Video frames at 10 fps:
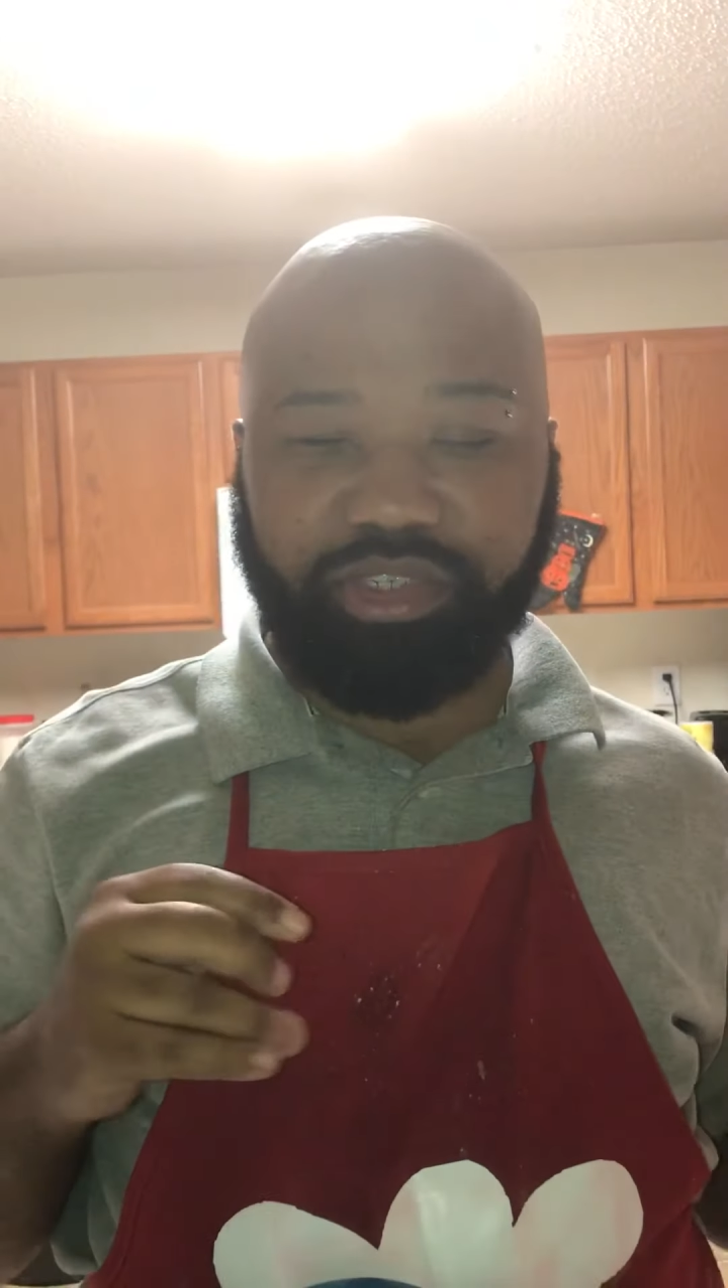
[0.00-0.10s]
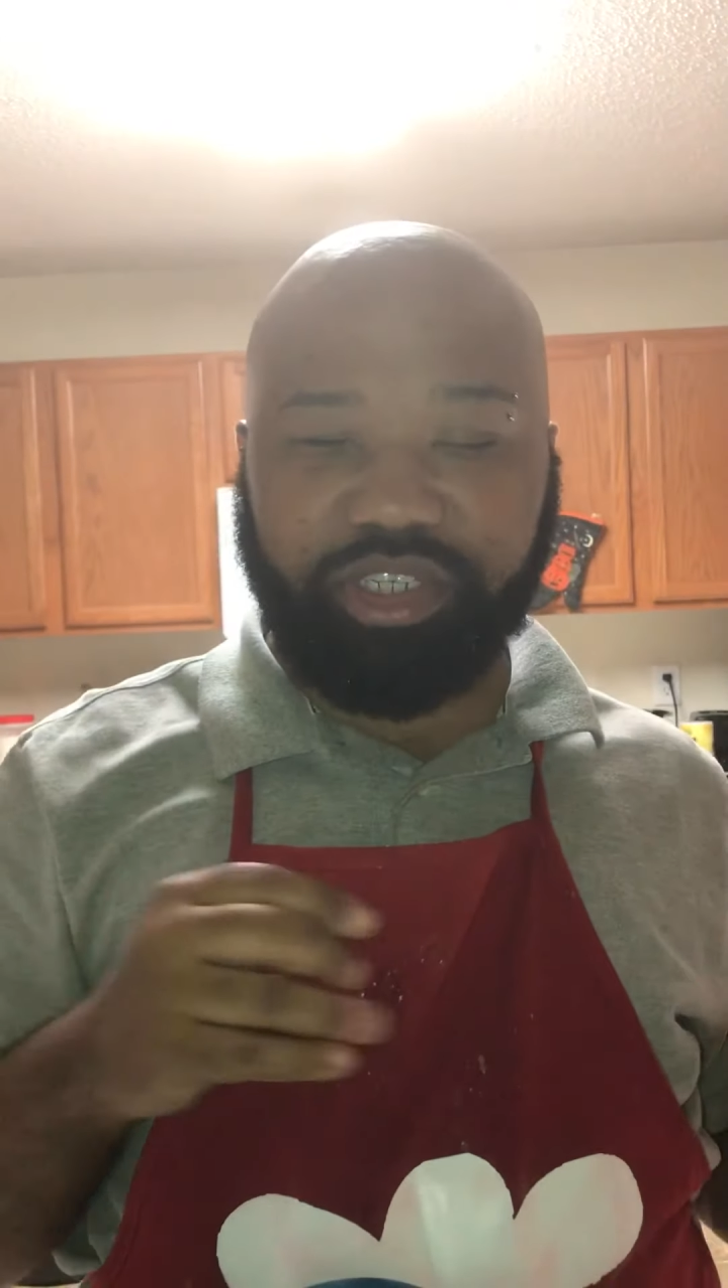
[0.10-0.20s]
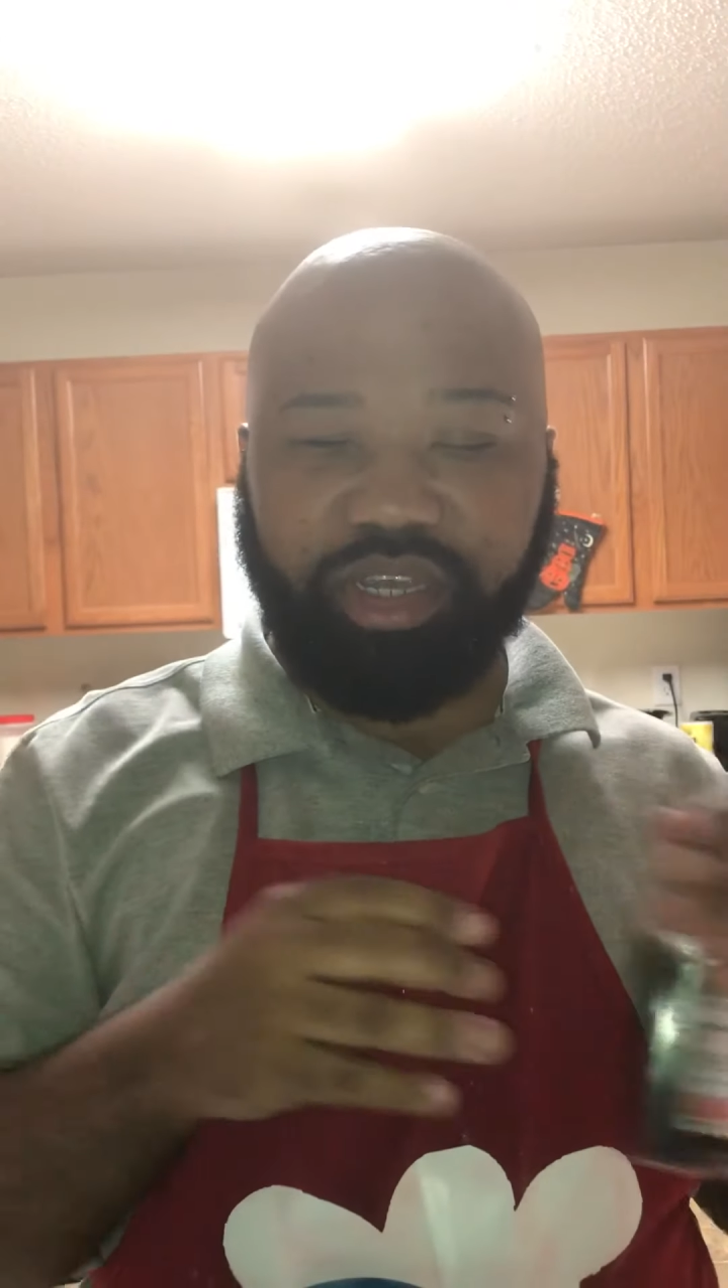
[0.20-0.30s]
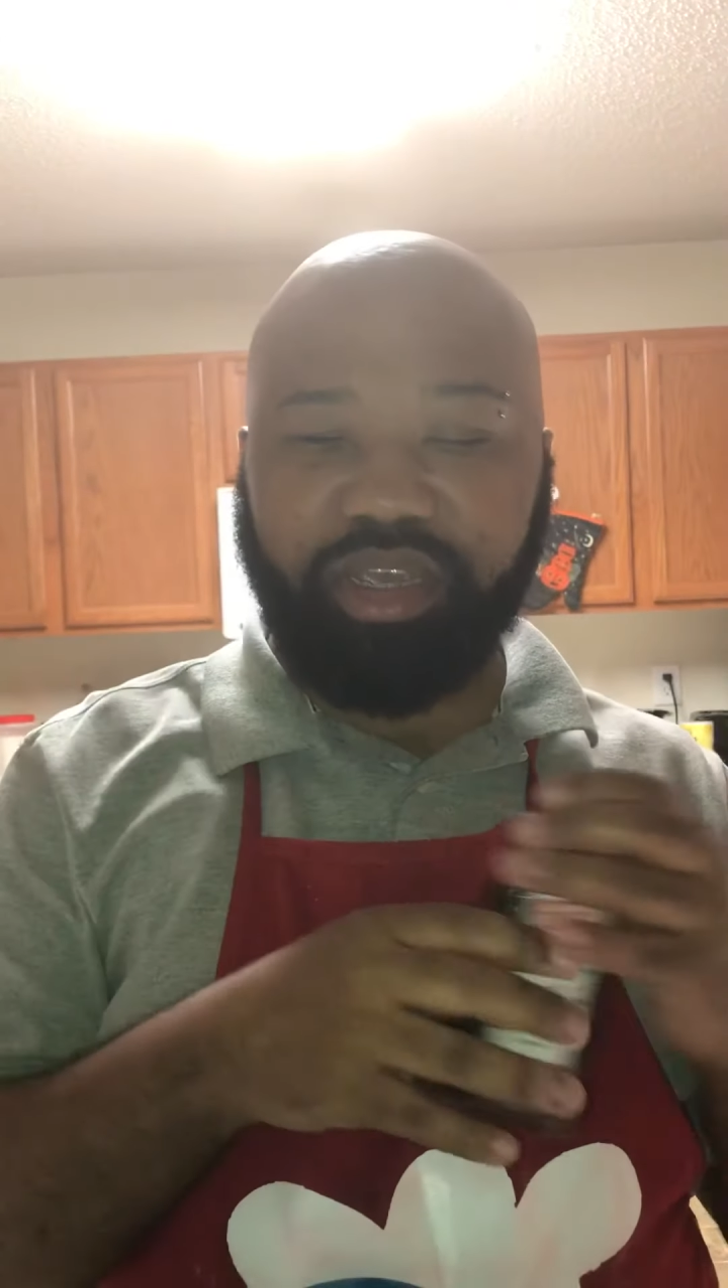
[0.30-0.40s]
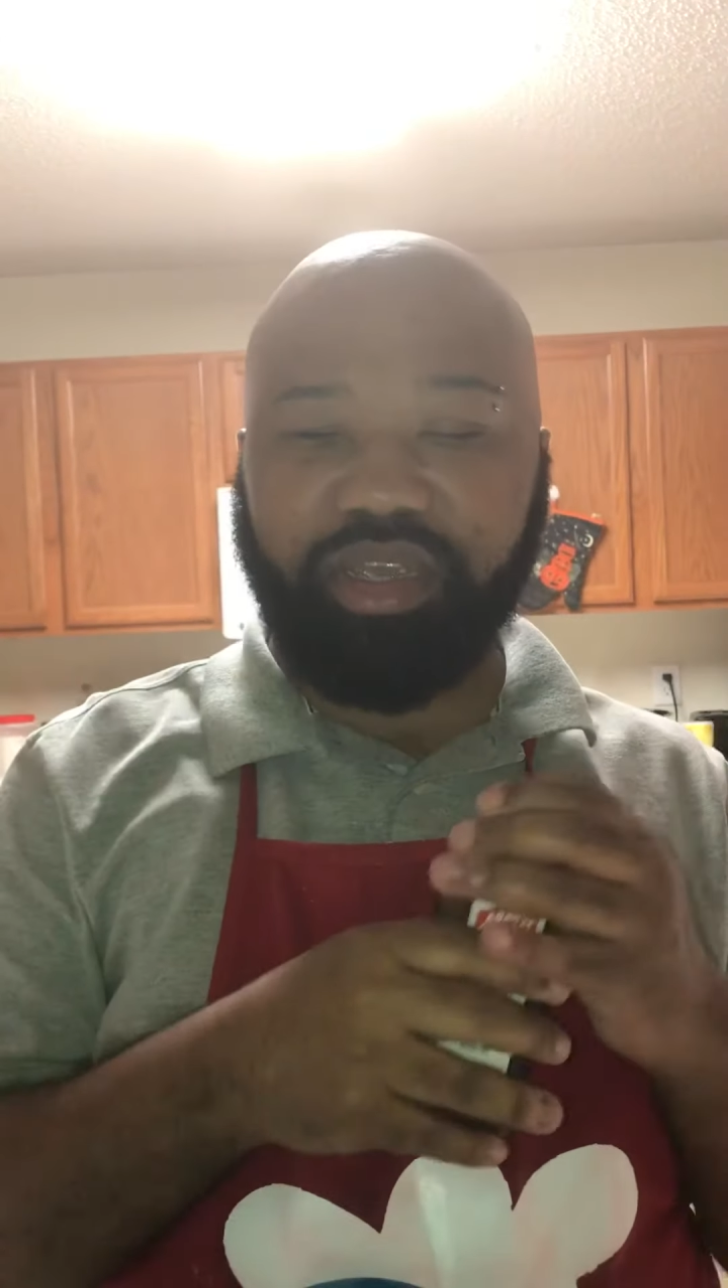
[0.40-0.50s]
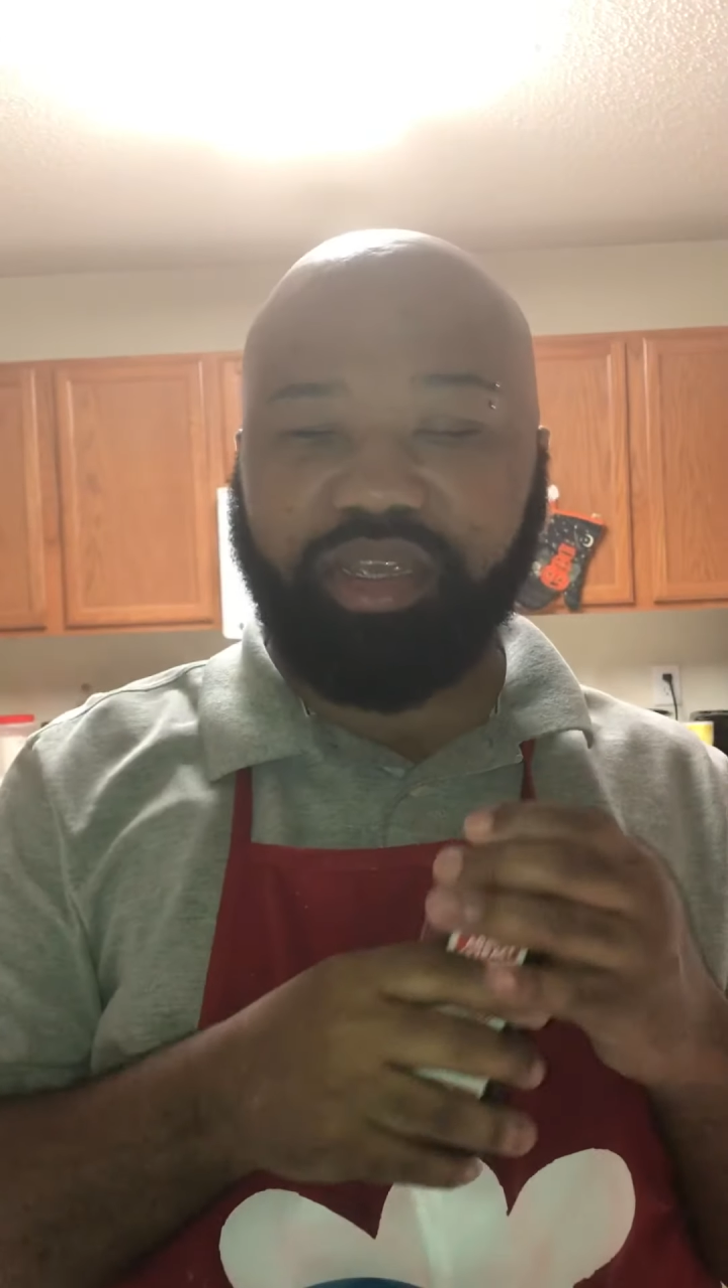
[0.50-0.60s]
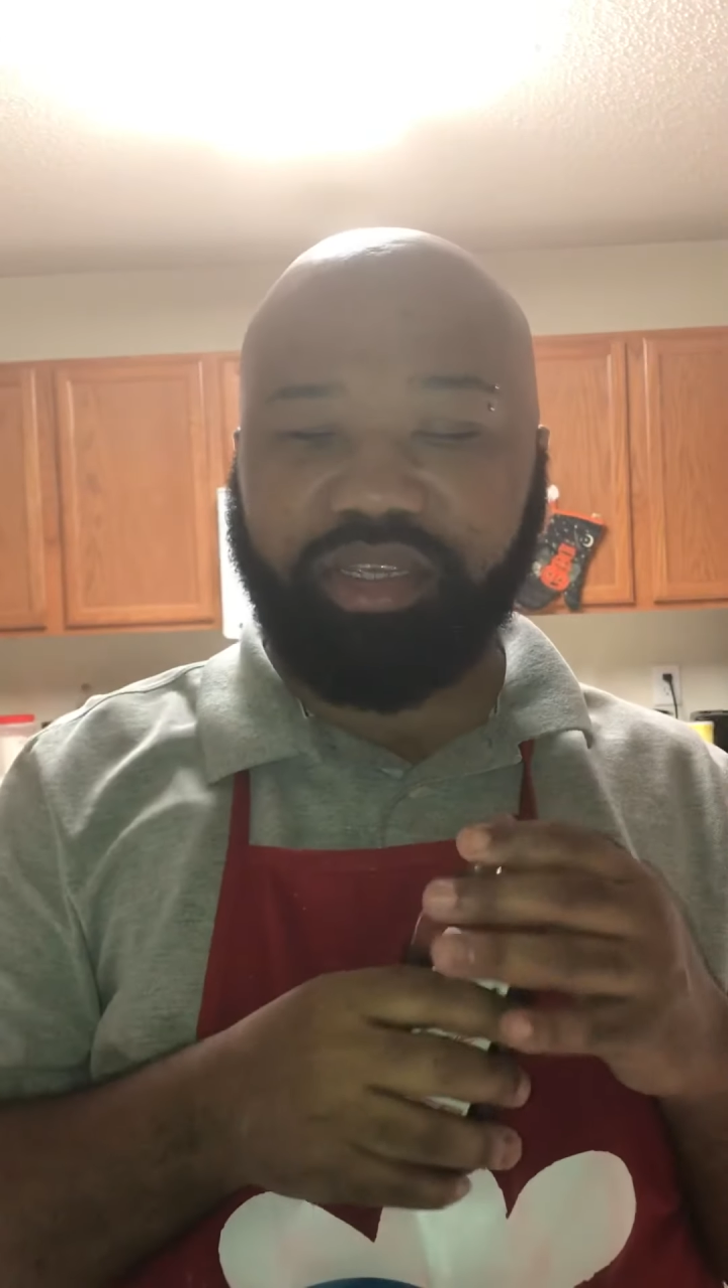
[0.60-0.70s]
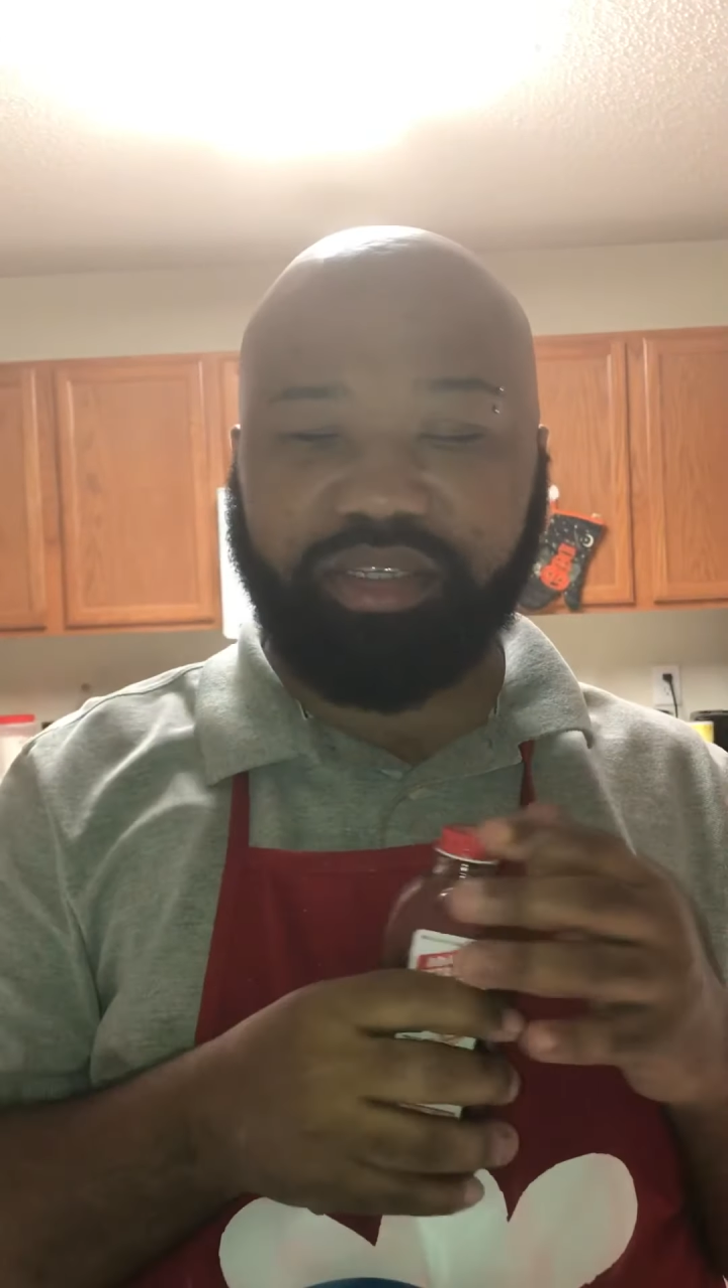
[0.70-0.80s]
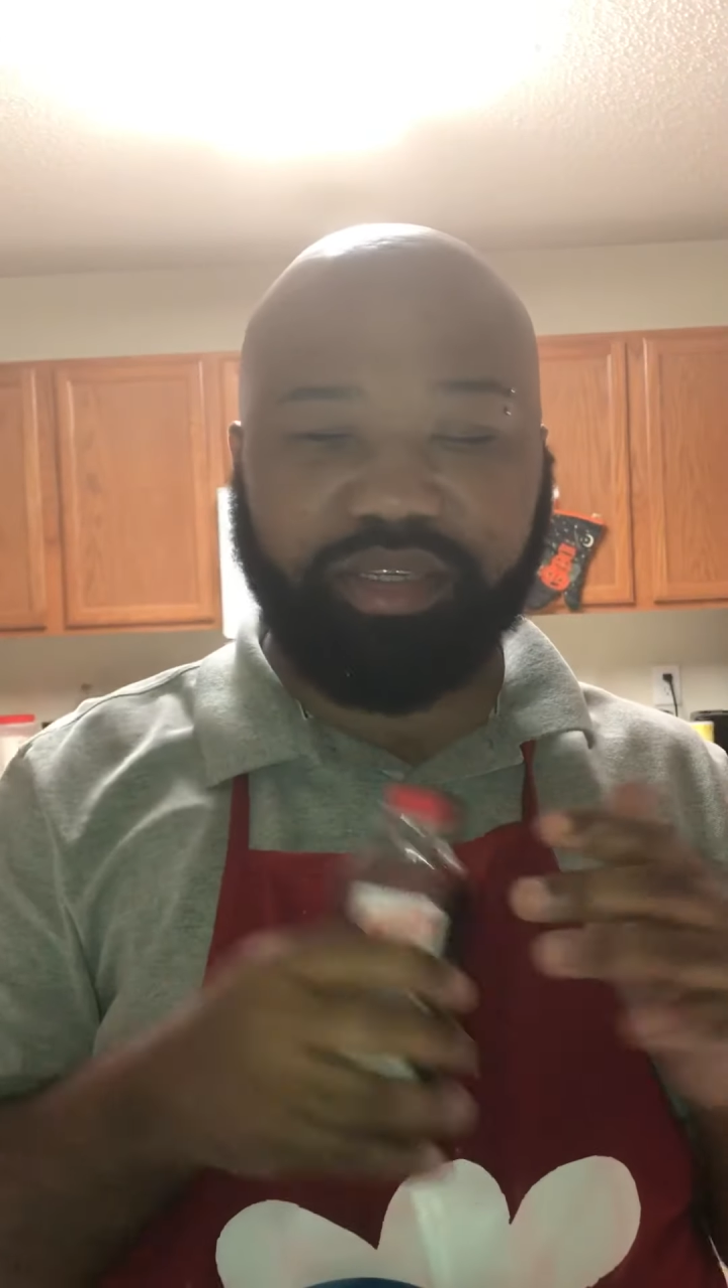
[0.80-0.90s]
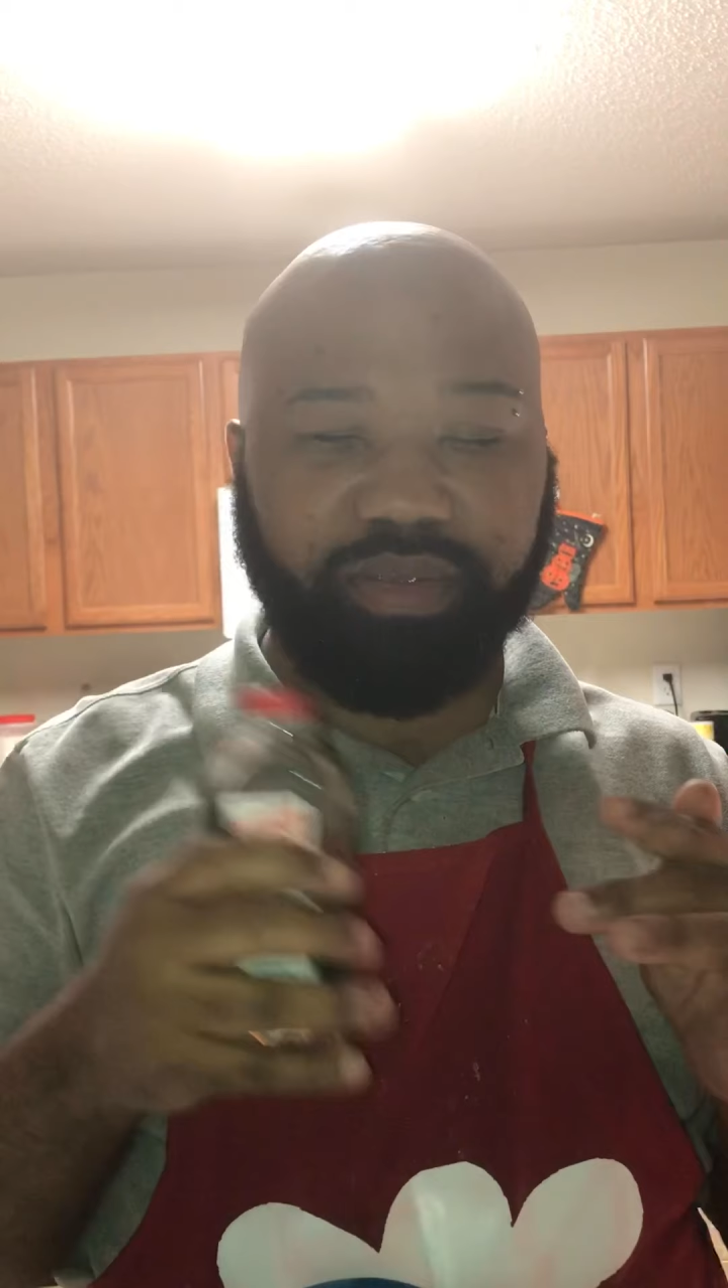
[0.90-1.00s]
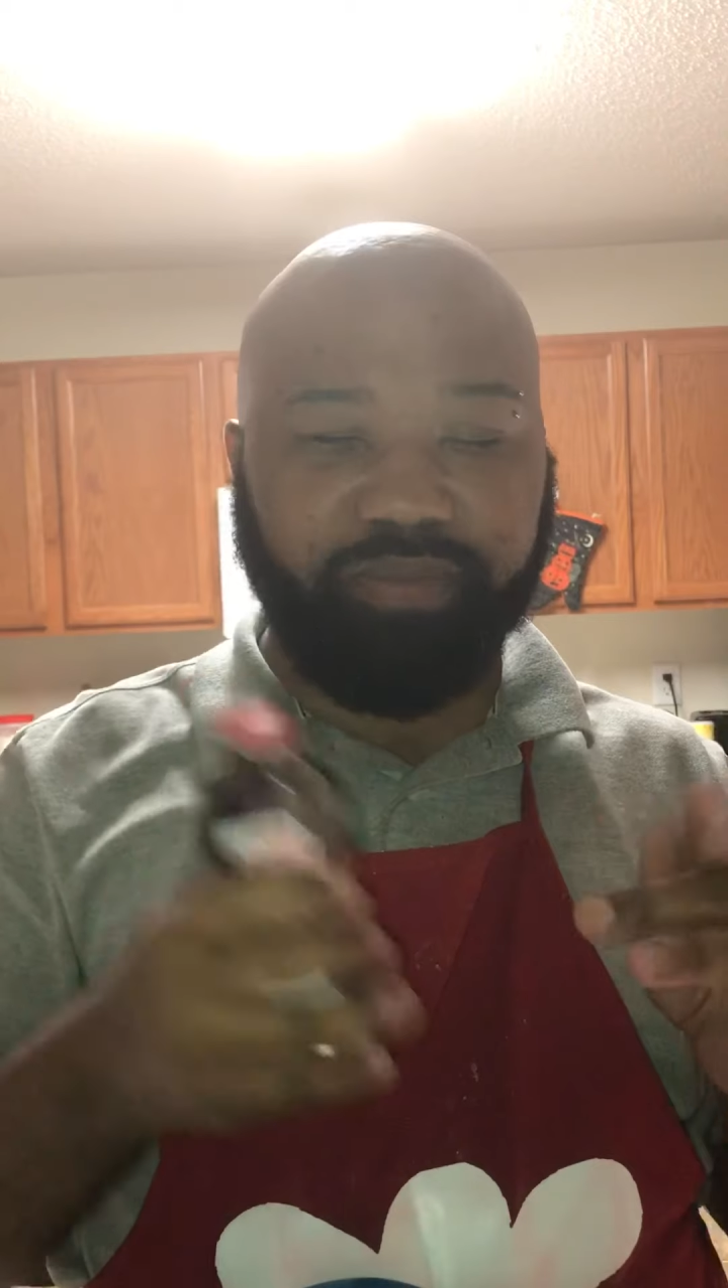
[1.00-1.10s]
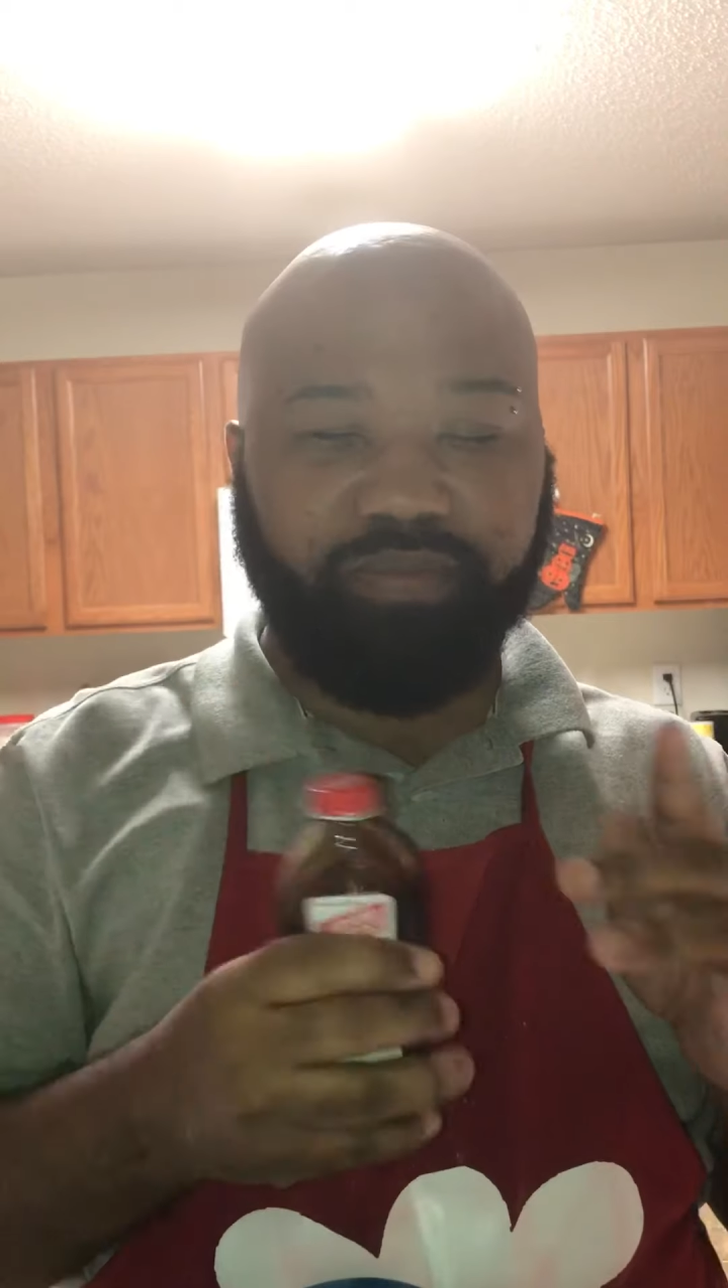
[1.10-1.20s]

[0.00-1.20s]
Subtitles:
cheese